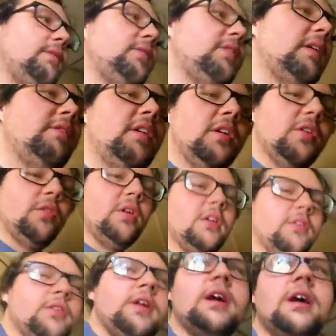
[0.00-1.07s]
seventy degrees
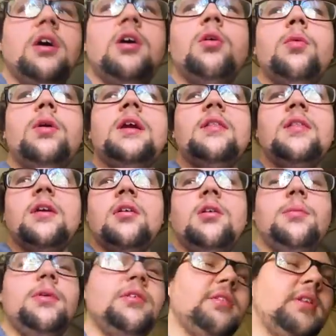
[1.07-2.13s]
for like a week there
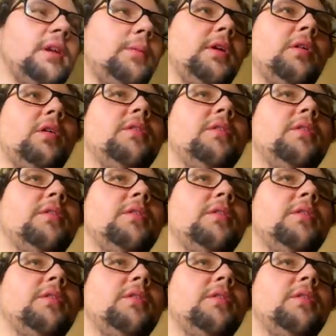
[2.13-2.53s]
almost in the middle